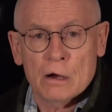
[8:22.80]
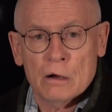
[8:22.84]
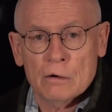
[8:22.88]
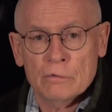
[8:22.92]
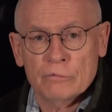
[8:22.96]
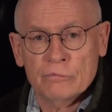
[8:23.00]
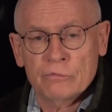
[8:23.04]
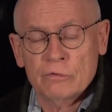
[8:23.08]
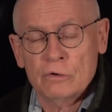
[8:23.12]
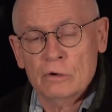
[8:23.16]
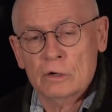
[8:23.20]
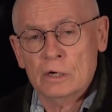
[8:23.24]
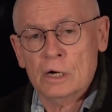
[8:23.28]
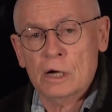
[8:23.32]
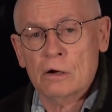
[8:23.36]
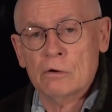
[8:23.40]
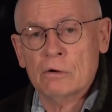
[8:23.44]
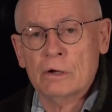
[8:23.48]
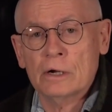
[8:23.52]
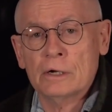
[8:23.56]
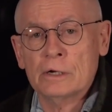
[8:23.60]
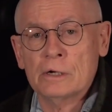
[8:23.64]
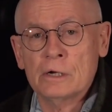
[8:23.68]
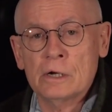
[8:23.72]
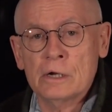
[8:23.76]
for
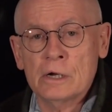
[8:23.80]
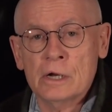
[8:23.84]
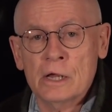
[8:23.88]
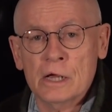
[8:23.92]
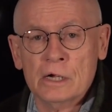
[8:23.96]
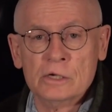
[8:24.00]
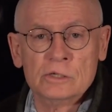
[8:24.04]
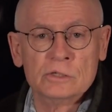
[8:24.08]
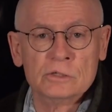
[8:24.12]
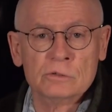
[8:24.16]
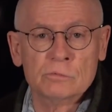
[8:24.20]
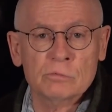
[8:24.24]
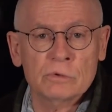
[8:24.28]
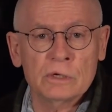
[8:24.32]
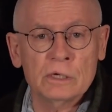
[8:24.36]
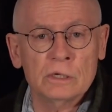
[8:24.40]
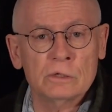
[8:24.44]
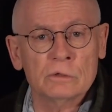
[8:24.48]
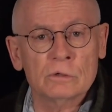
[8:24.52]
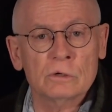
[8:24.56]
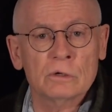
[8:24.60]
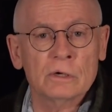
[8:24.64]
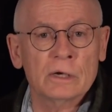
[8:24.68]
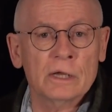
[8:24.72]
our next video.